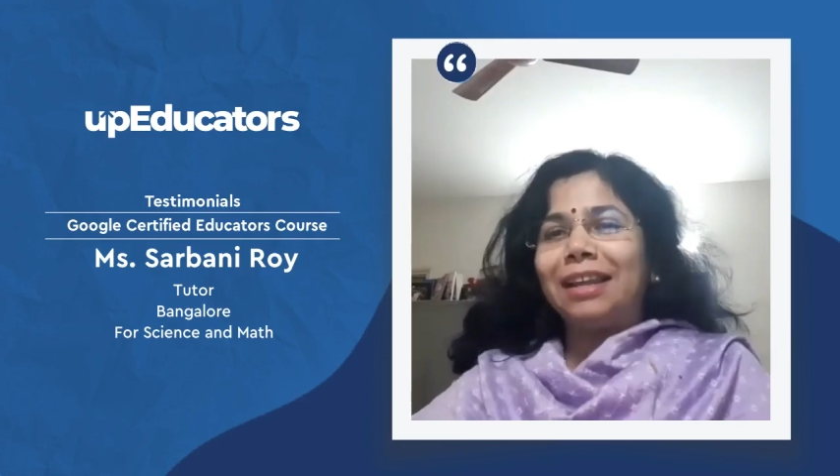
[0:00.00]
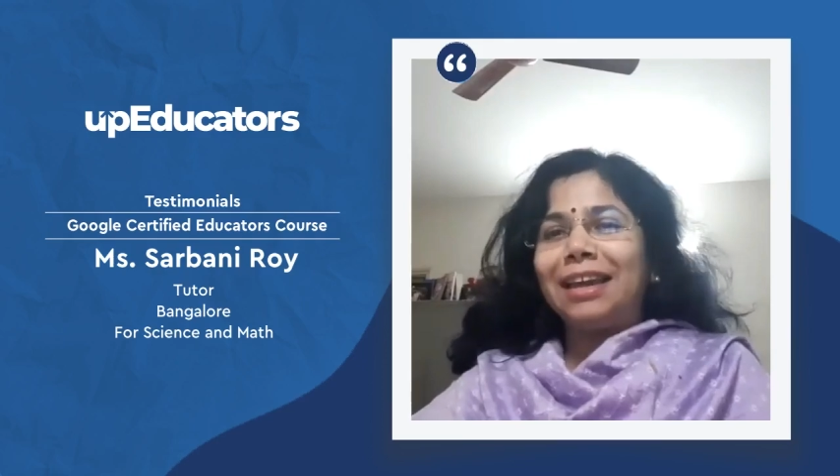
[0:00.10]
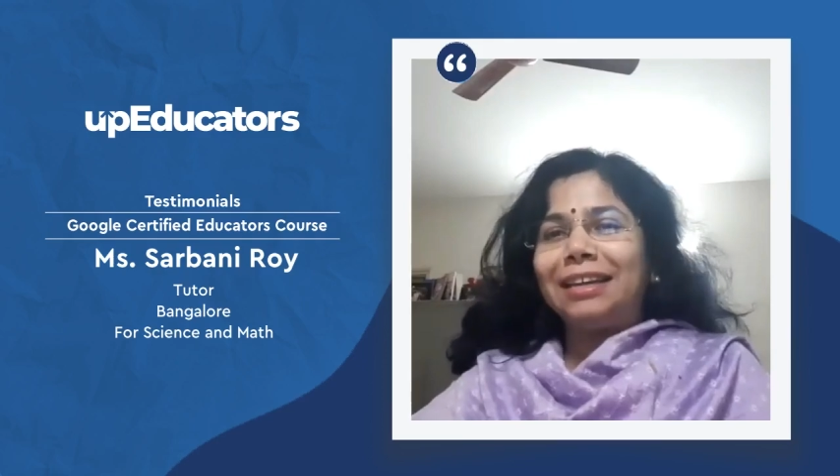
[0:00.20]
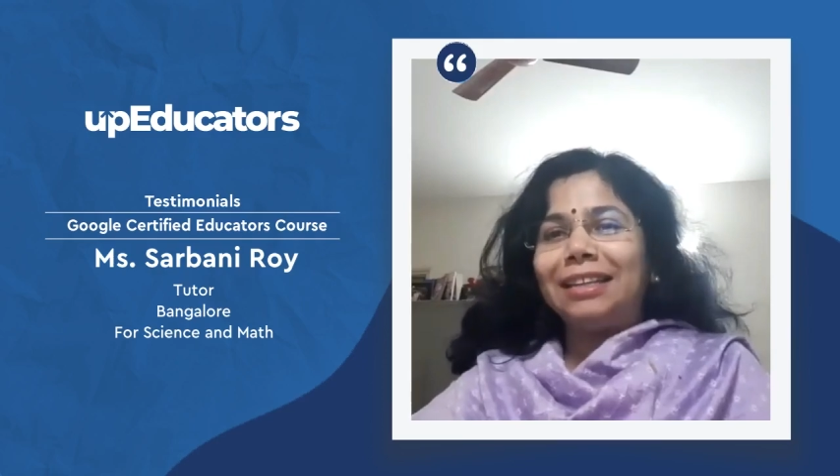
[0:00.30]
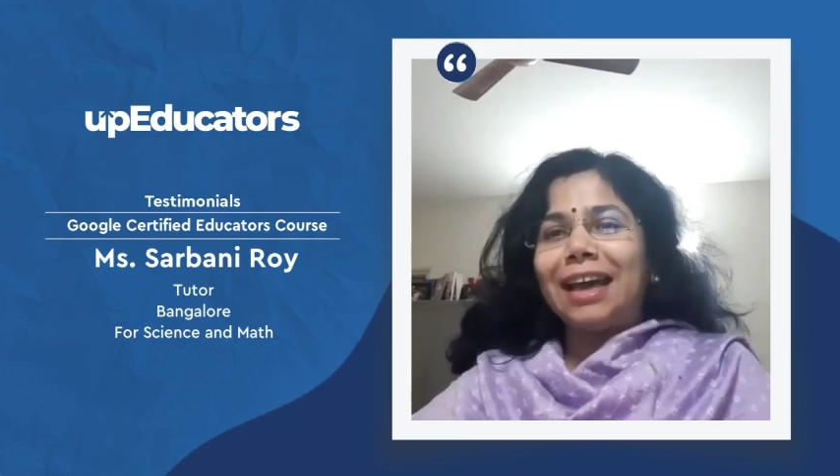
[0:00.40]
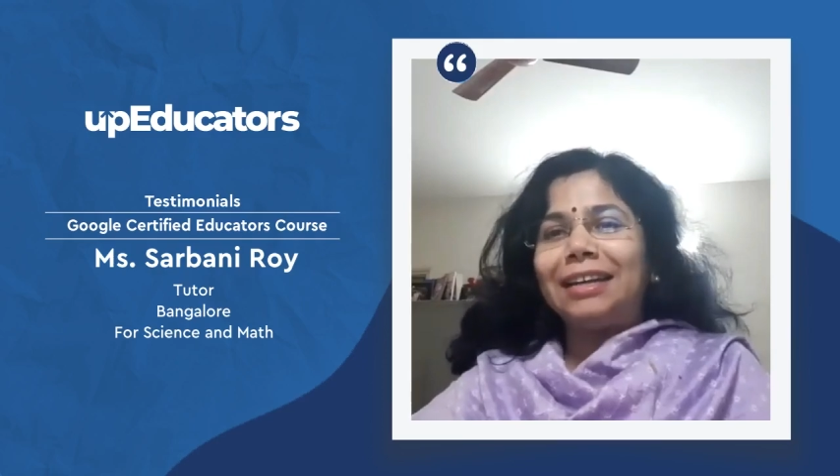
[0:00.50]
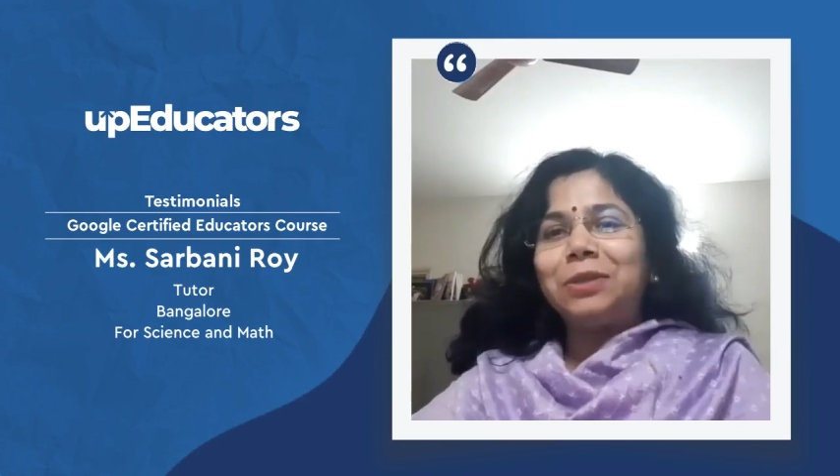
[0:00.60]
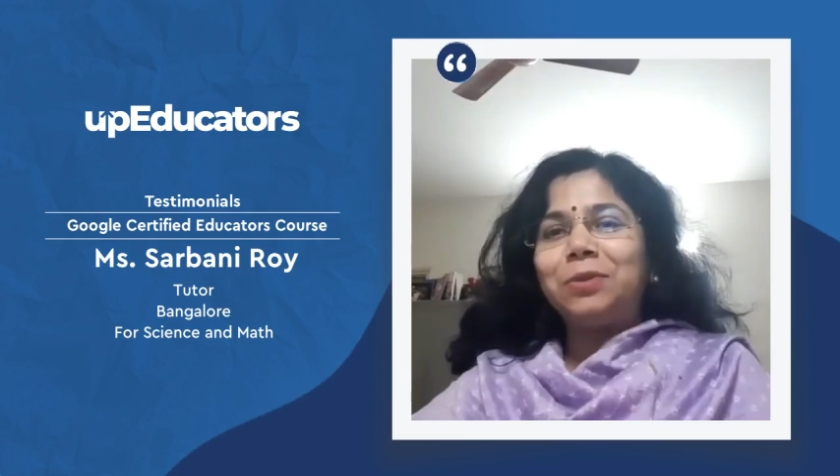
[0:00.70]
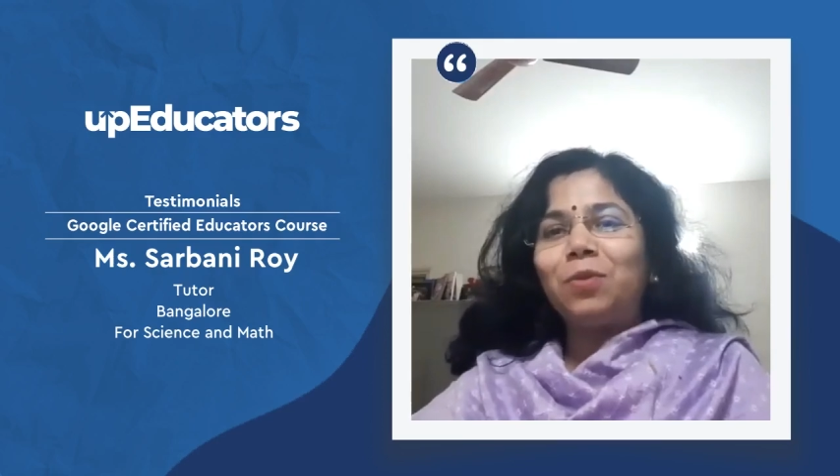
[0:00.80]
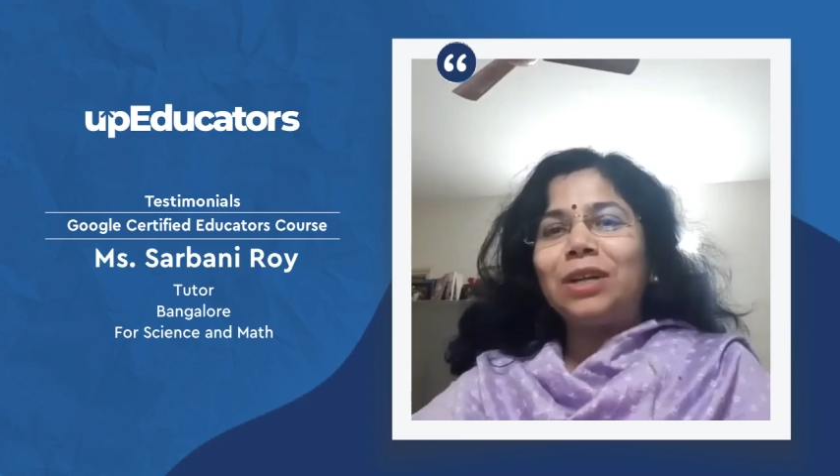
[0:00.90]
like that
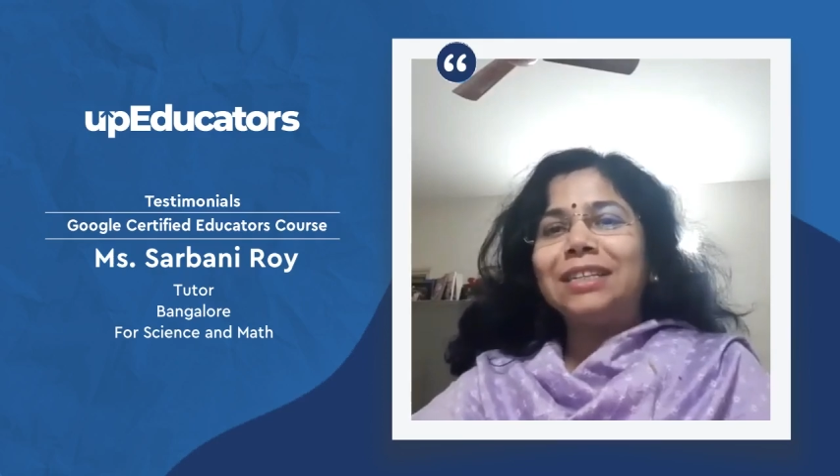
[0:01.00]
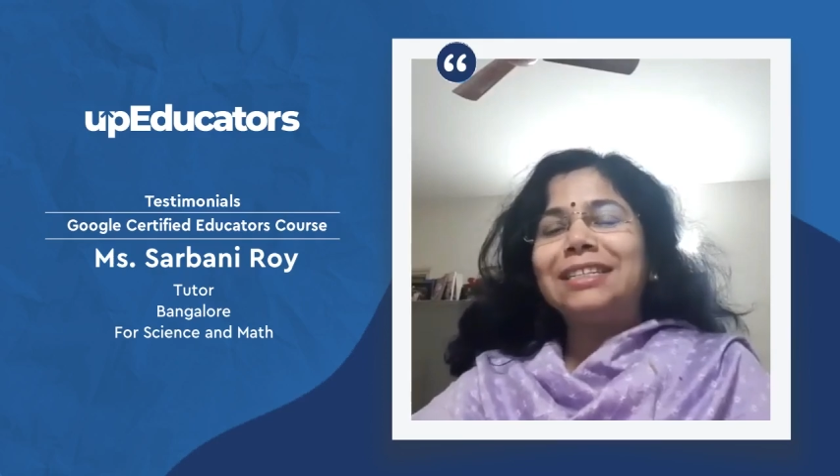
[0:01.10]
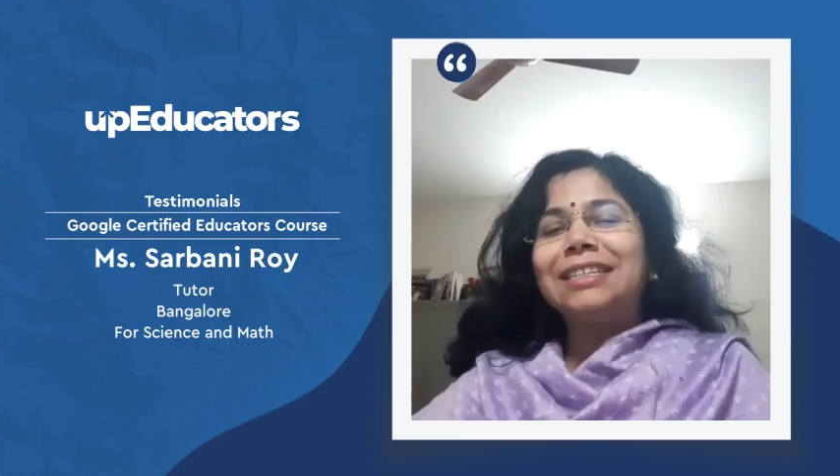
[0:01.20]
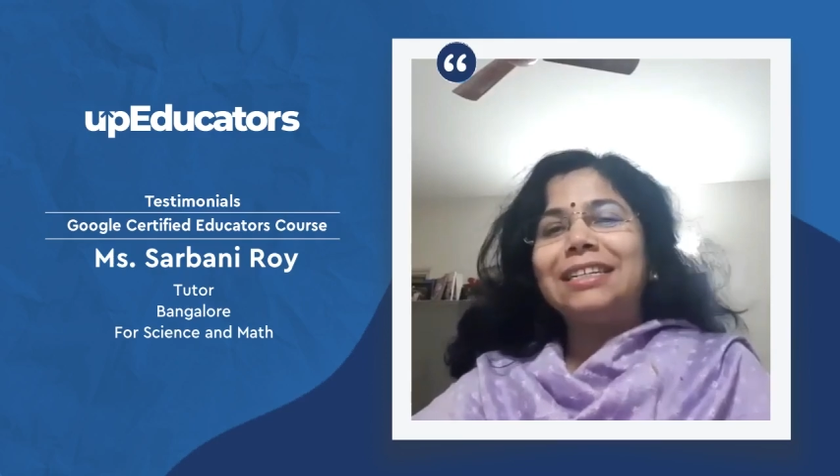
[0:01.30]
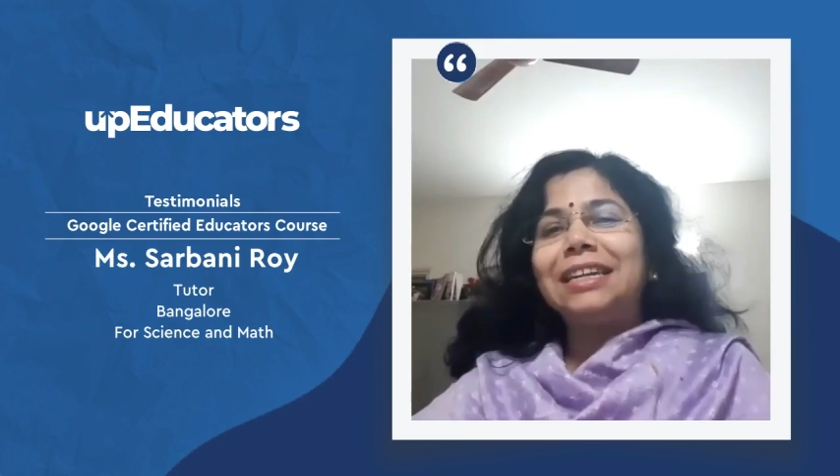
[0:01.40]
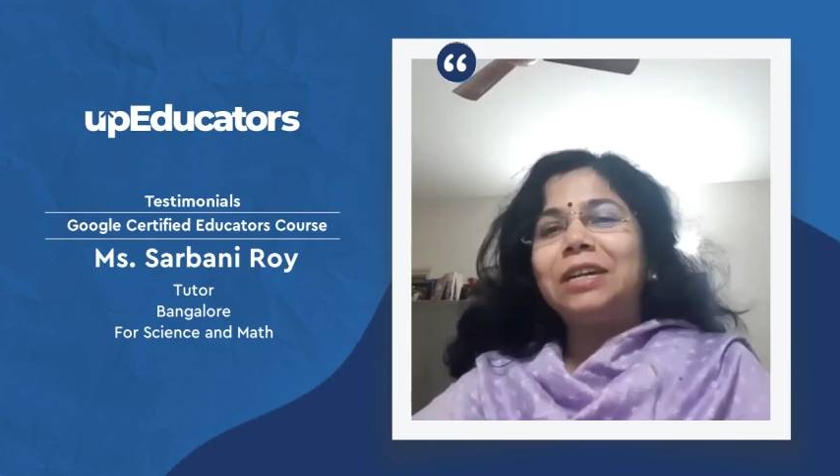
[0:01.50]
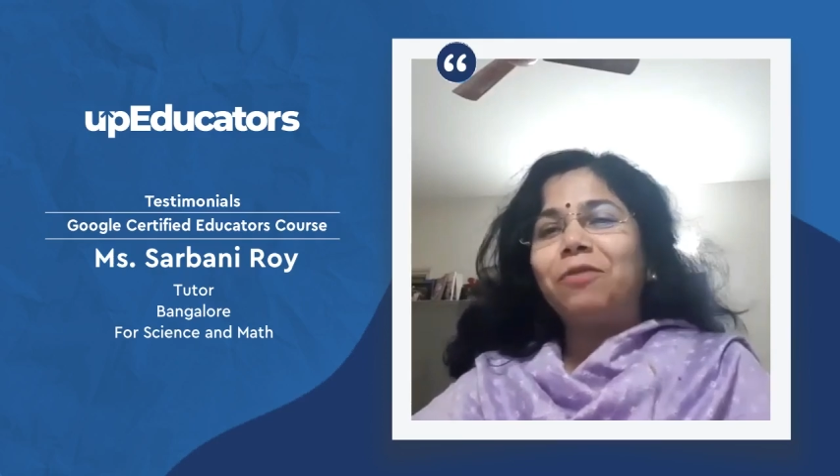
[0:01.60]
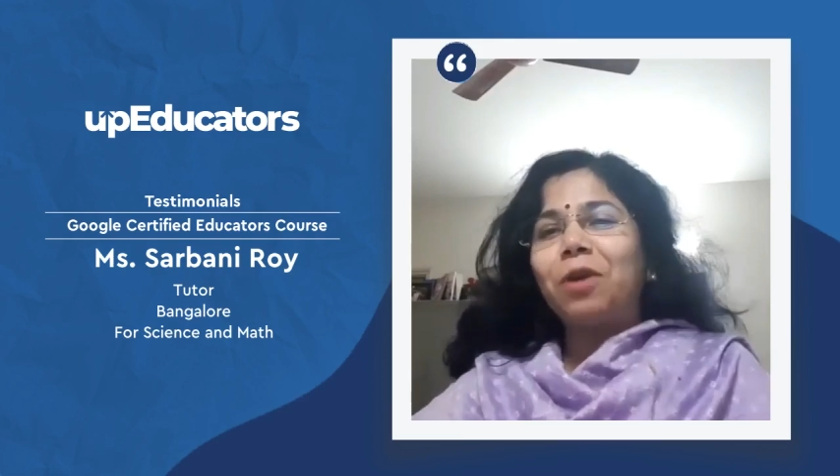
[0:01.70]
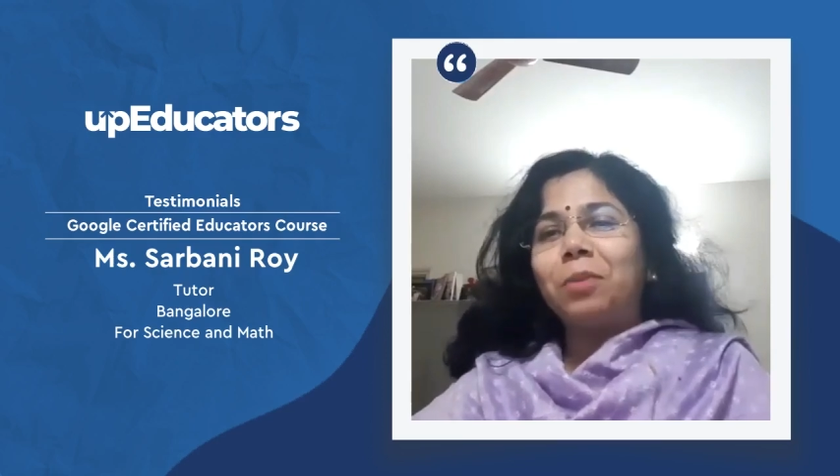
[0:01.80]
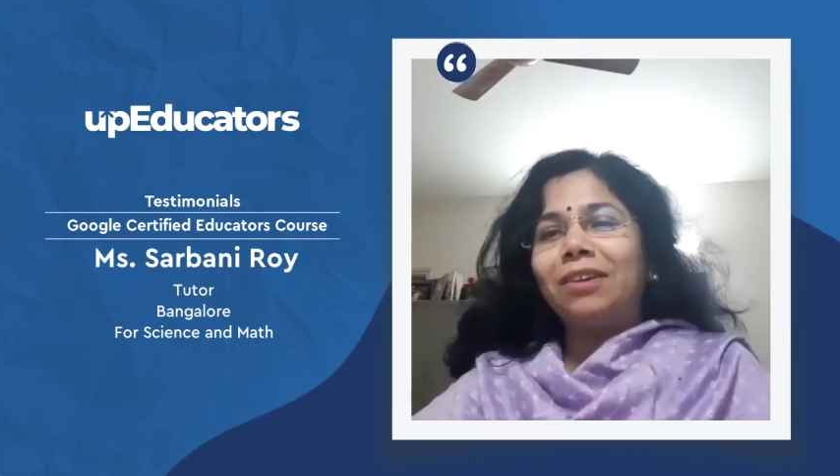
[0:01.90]
is what is needed
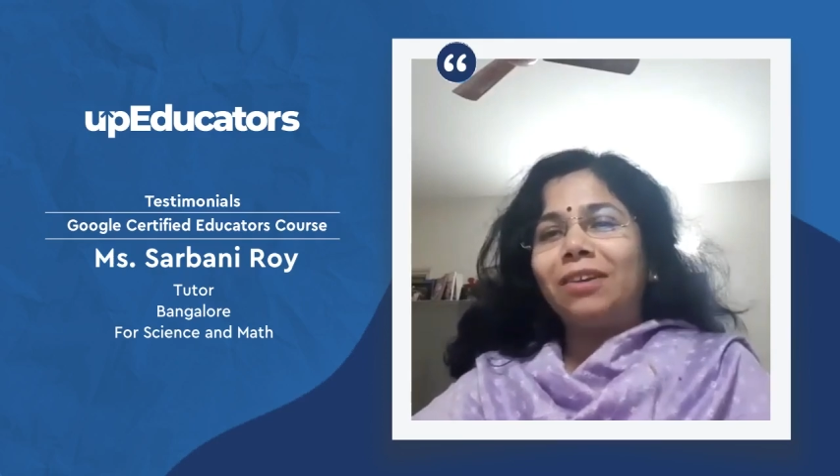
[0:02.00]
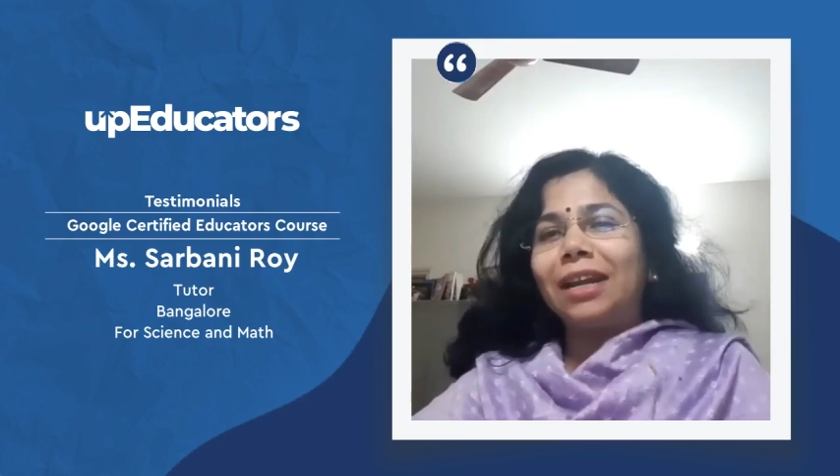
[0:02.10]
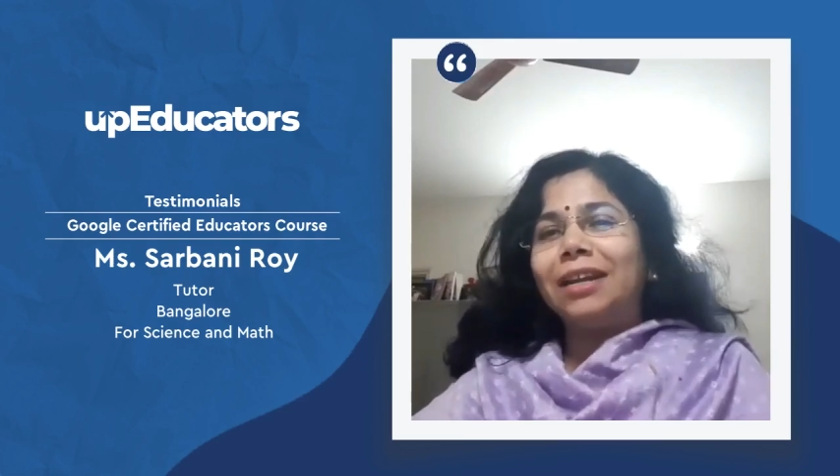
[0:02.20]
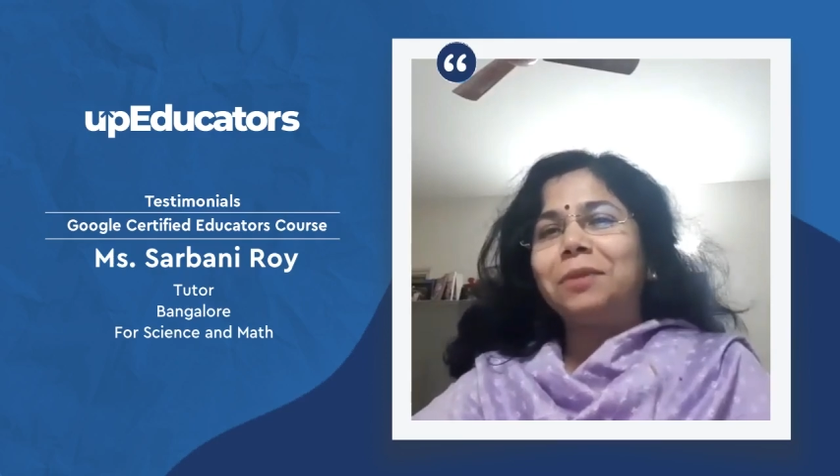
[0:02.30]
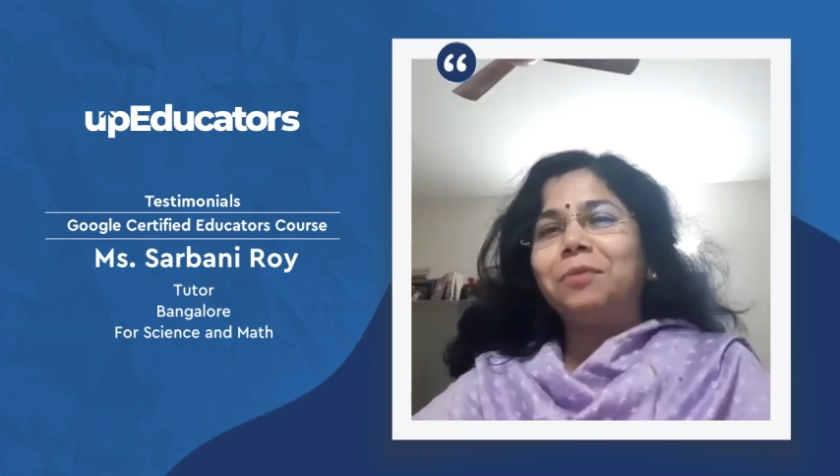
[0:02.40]
from a trainer,